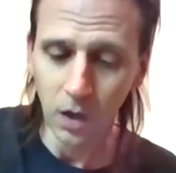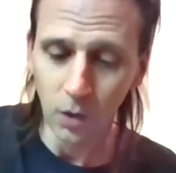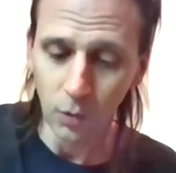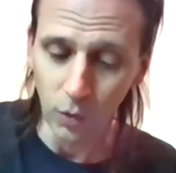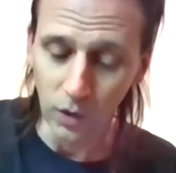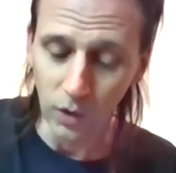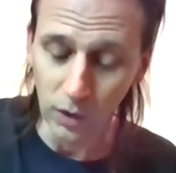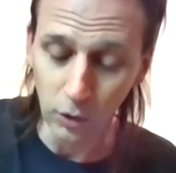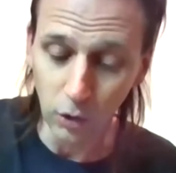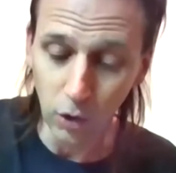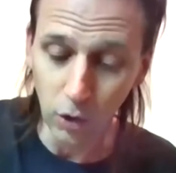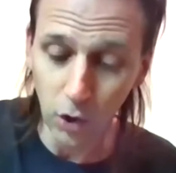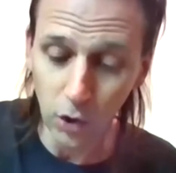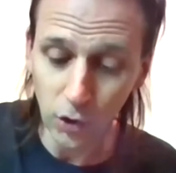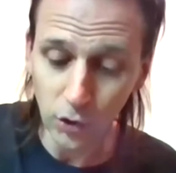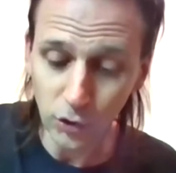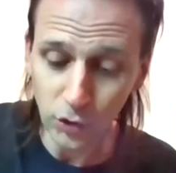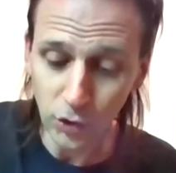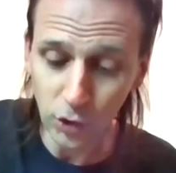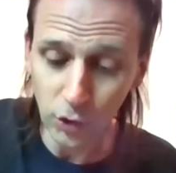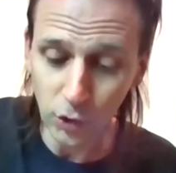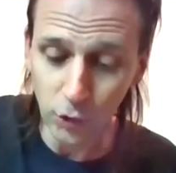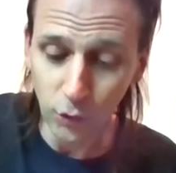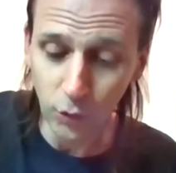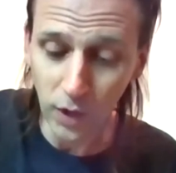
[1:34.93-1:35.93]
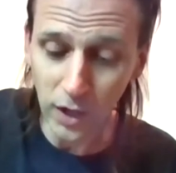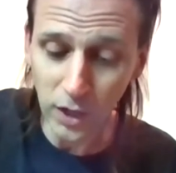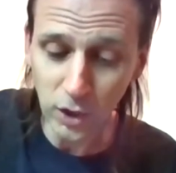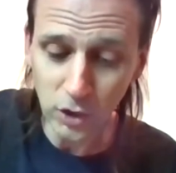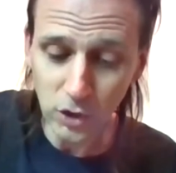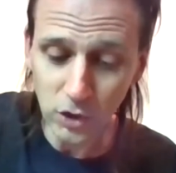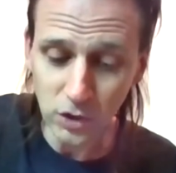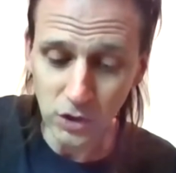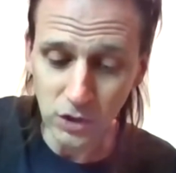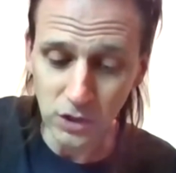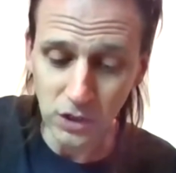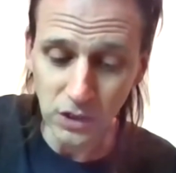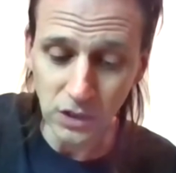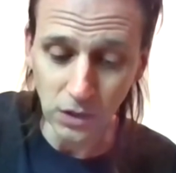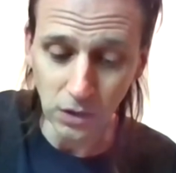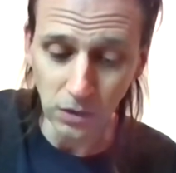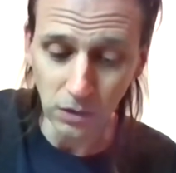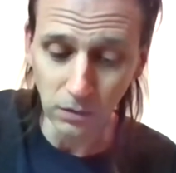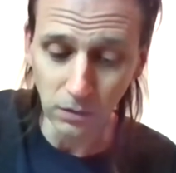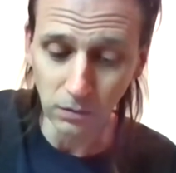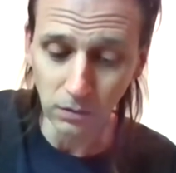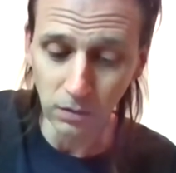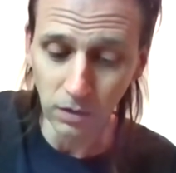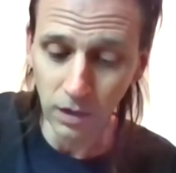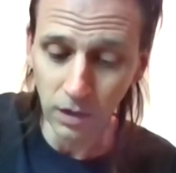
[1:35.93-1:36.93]
We learned a great
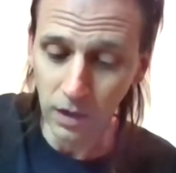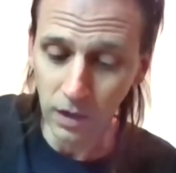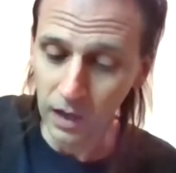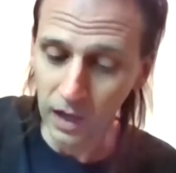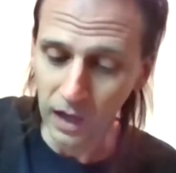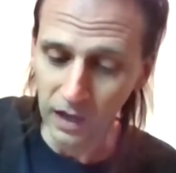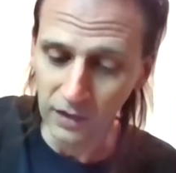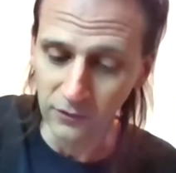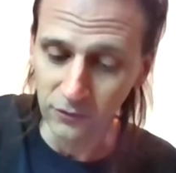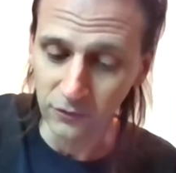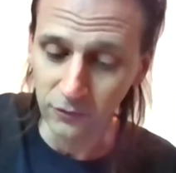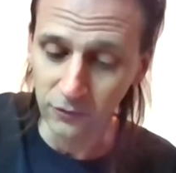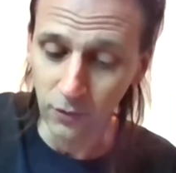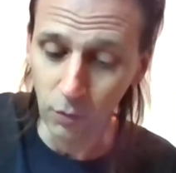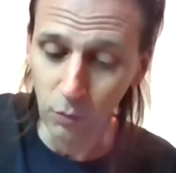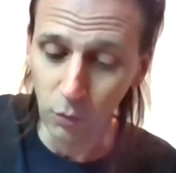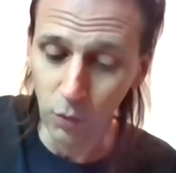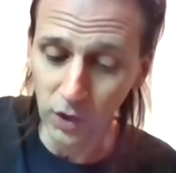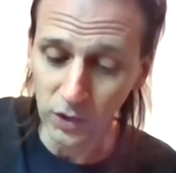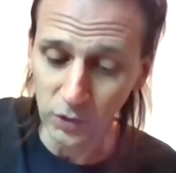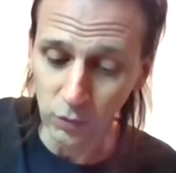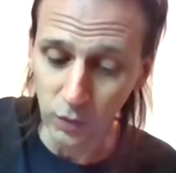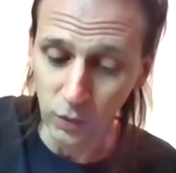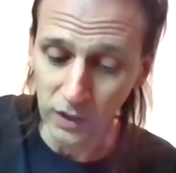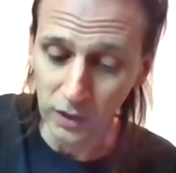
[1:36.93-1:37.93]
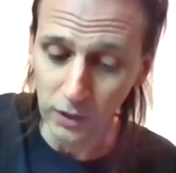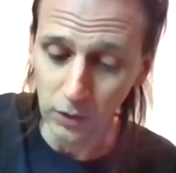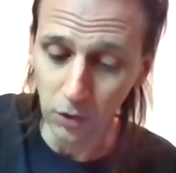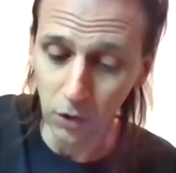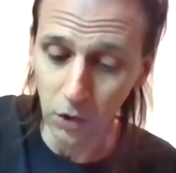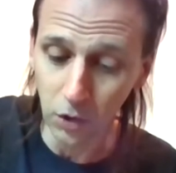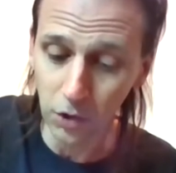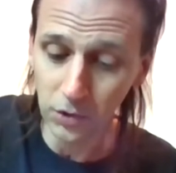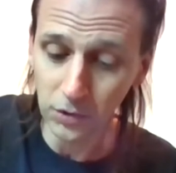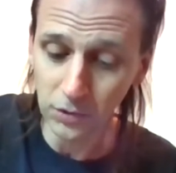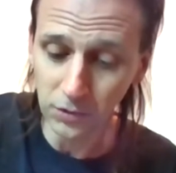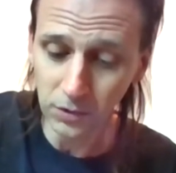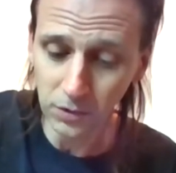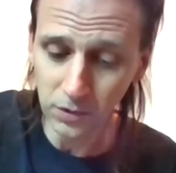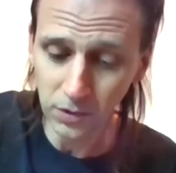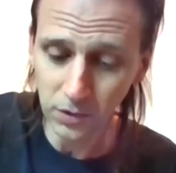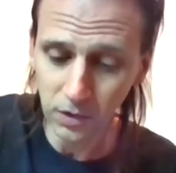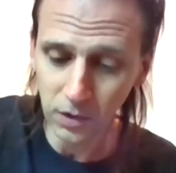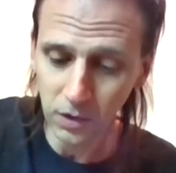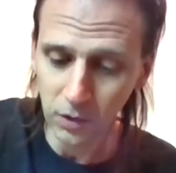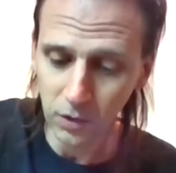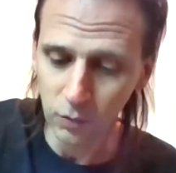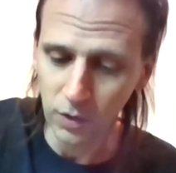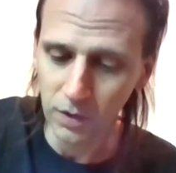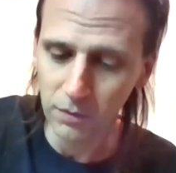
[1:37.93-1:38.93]
deal, and from what we learned,
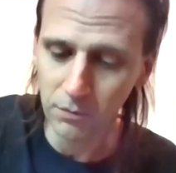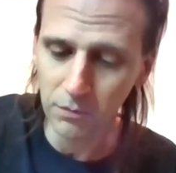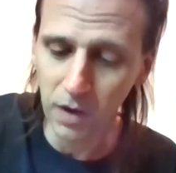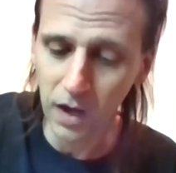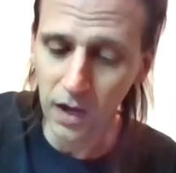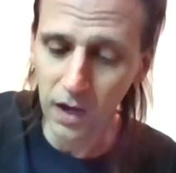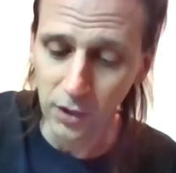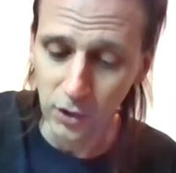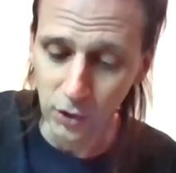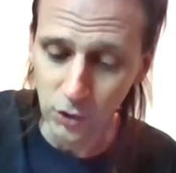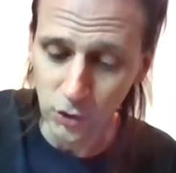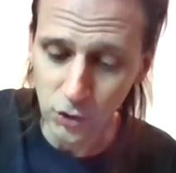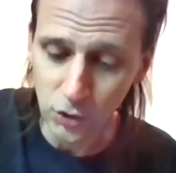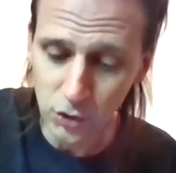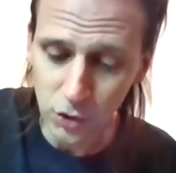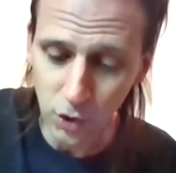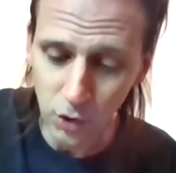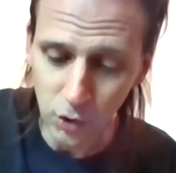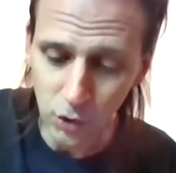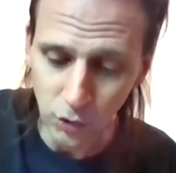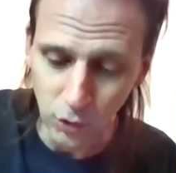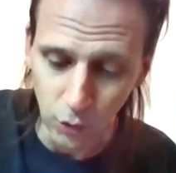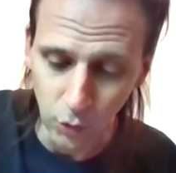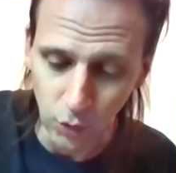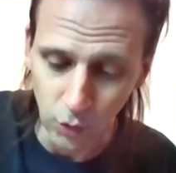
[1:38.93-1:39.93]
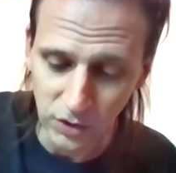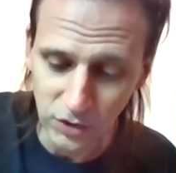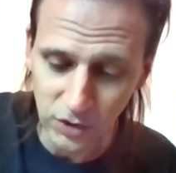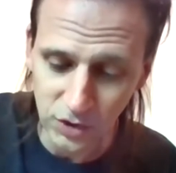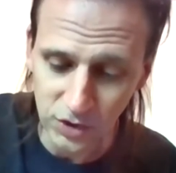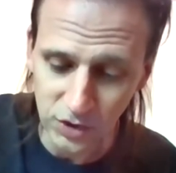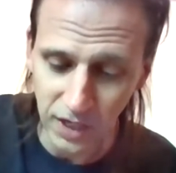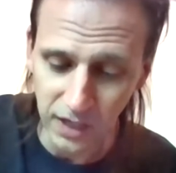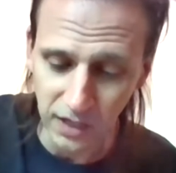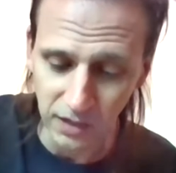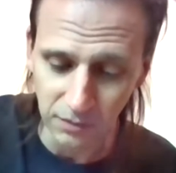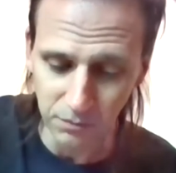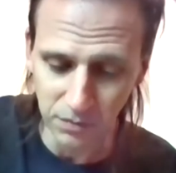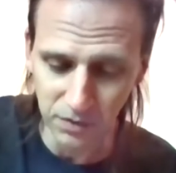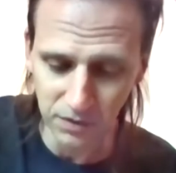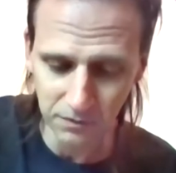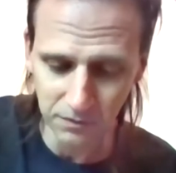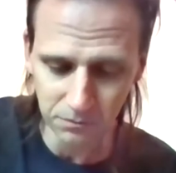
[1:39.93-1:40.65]
we managed to escape.